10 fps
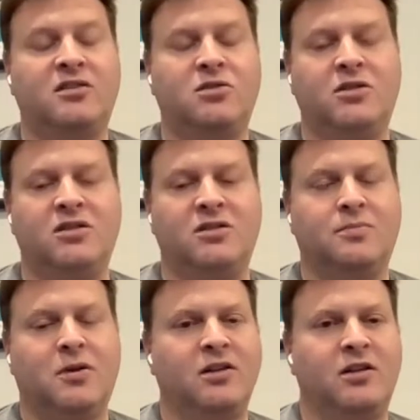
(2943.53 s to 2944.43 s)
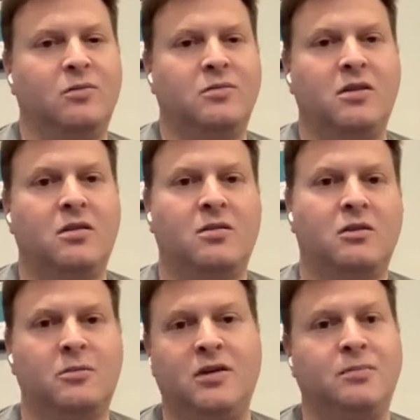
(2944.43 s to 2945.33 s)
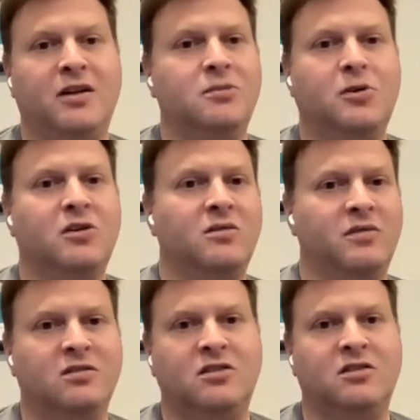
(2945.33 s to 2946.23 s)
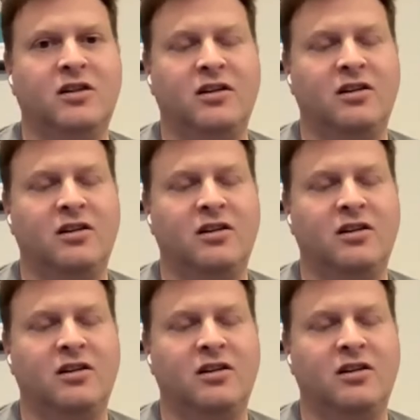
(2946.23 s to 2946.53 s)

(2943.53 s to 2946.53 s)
storage is probably, to me, the best part of it. Just getting